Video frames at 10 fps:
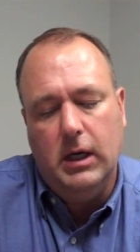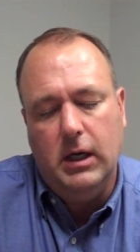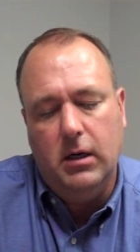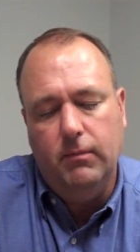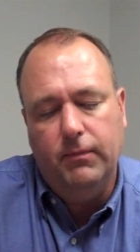
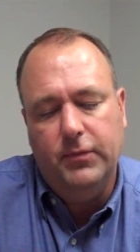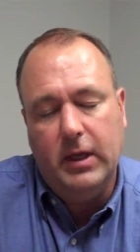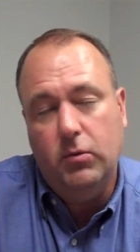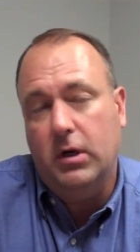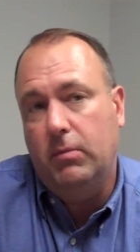um, they
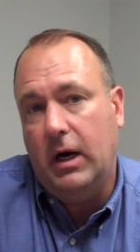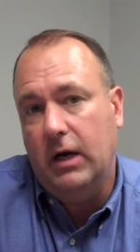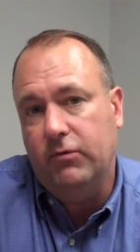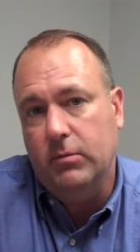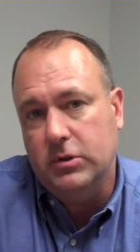want to buy
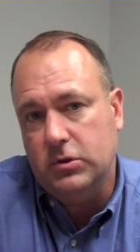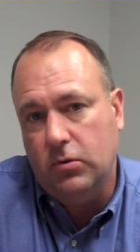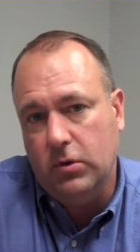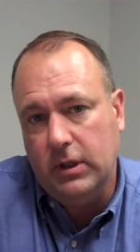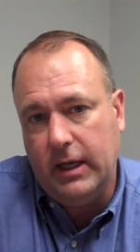from a
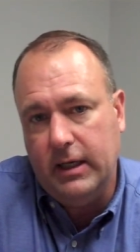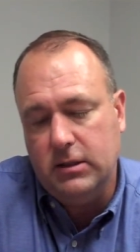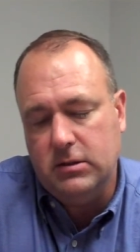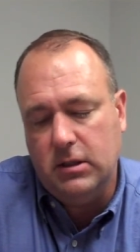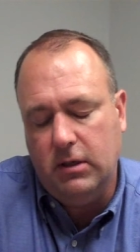store that
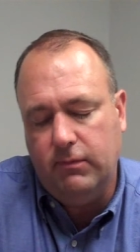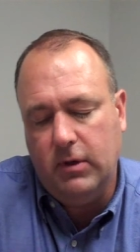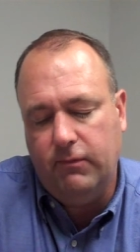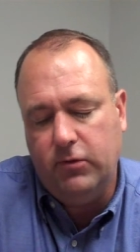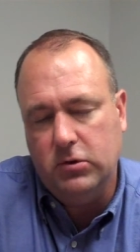has a,
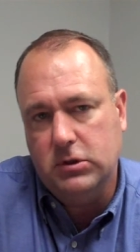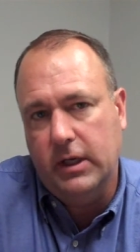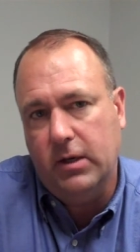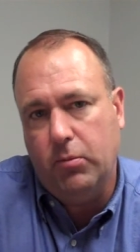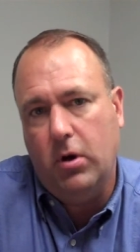a, full
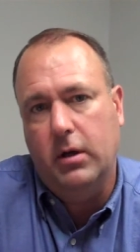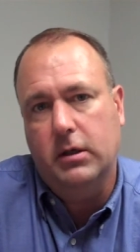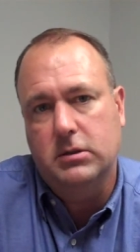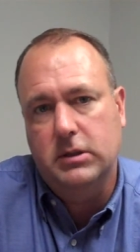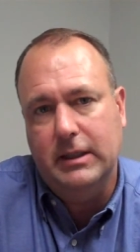slate of
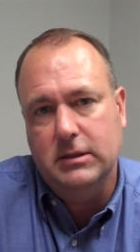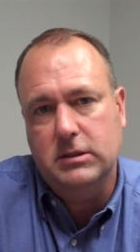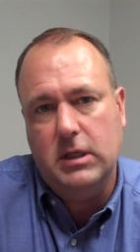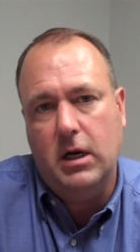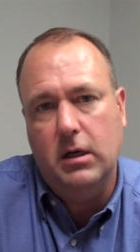products in
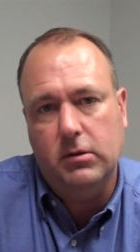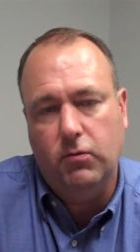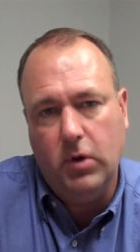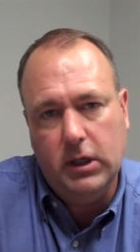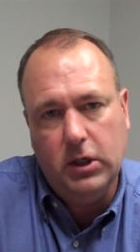stock,
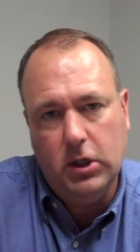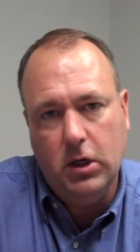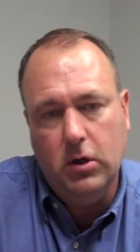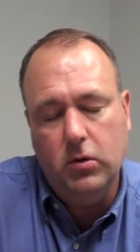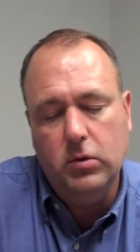ready to
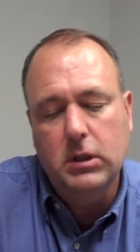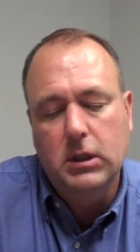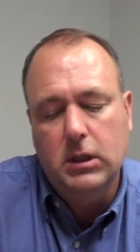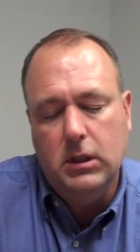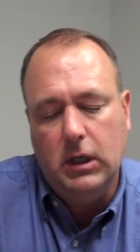go.
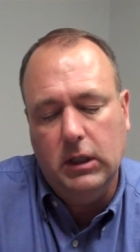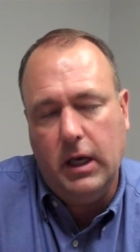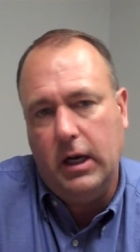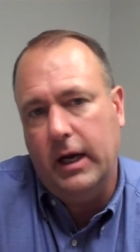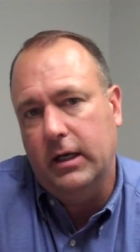A
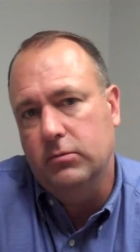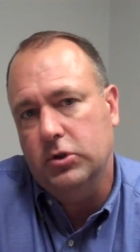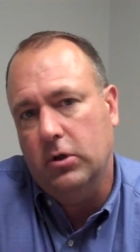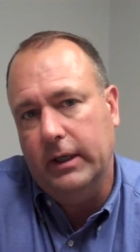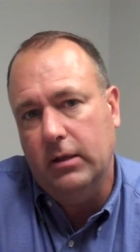lot of items
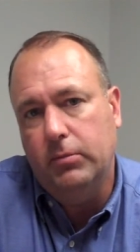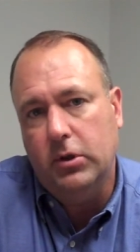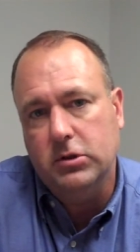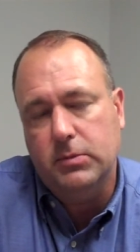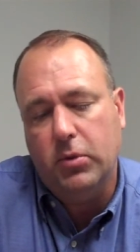are an
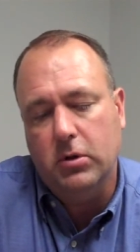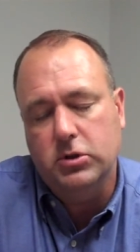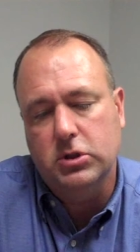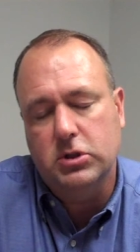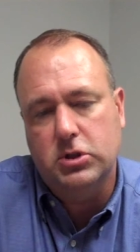impulse
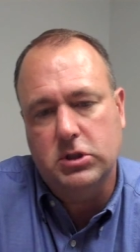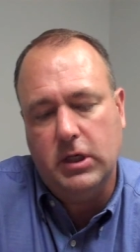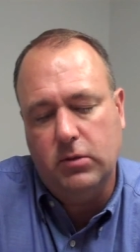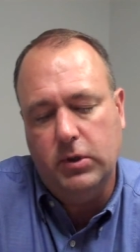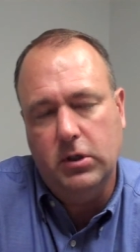purchase, just
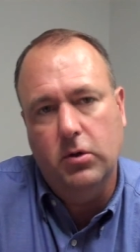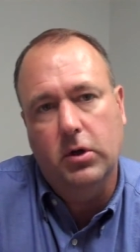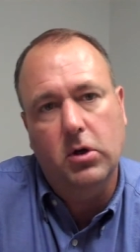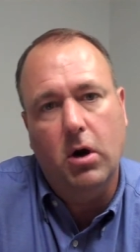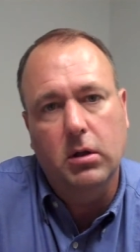like when you go to a
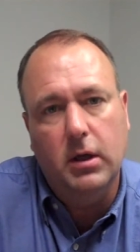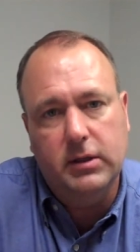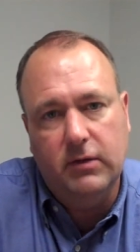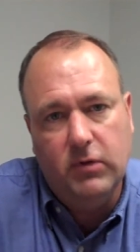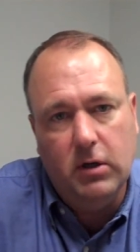car lot,
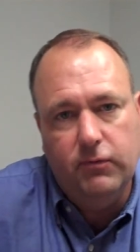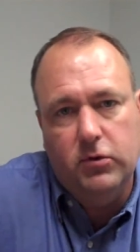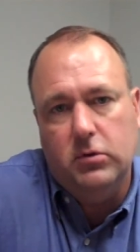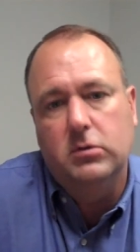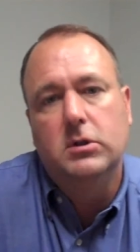they've got a
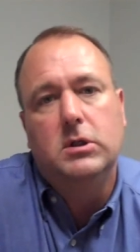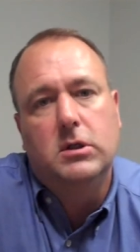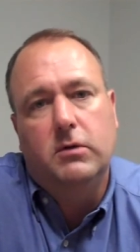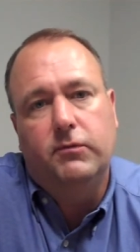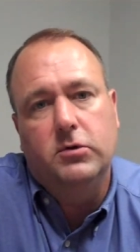full
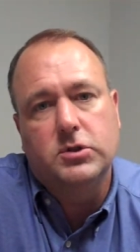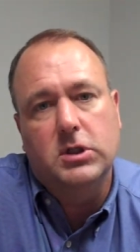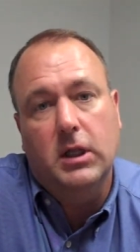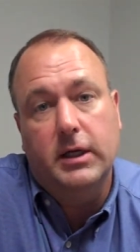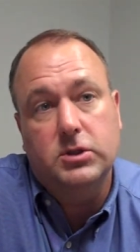full
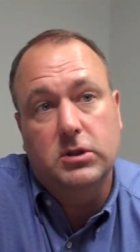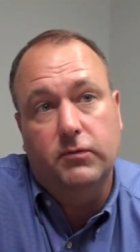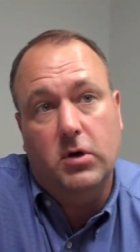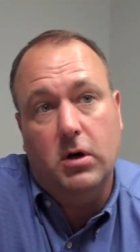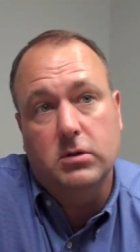selection
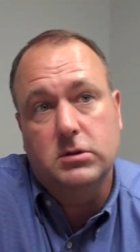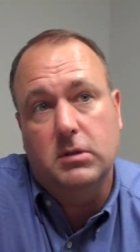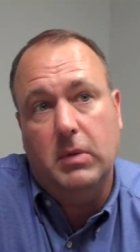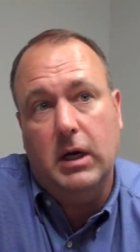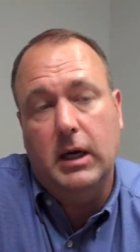of cars to
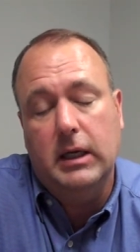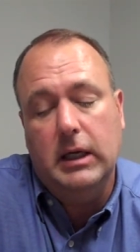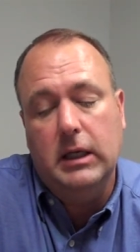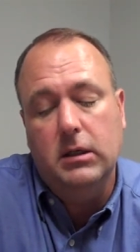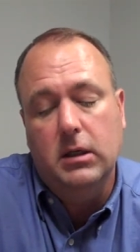buy.
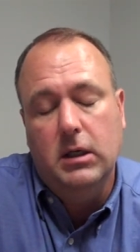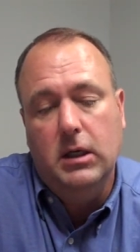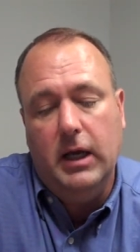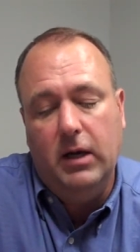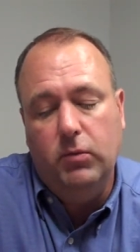And
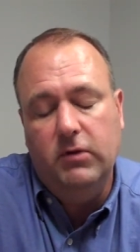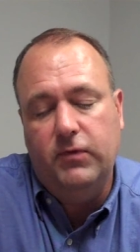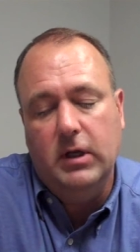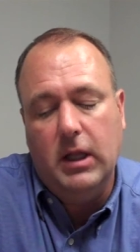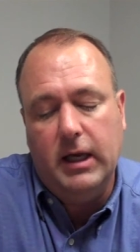and we
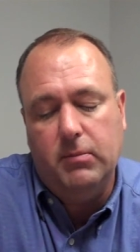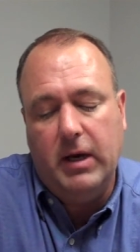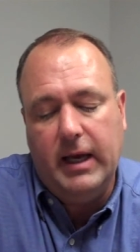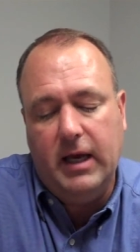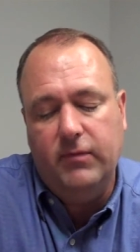feel like by
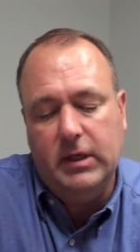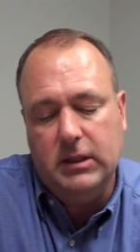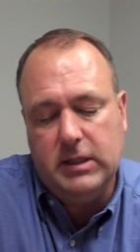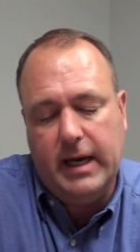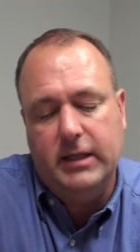having
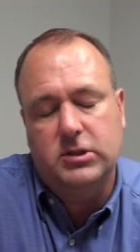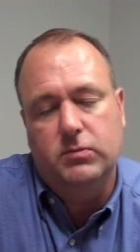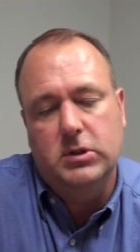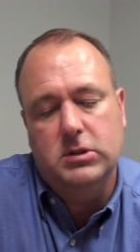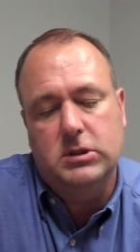
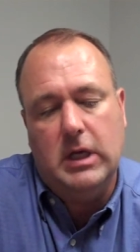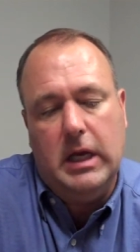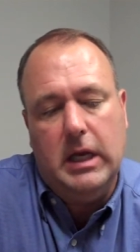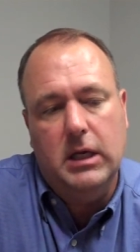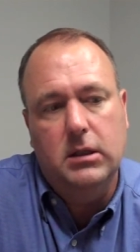attachments
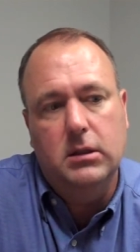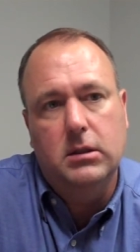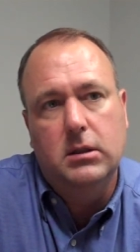and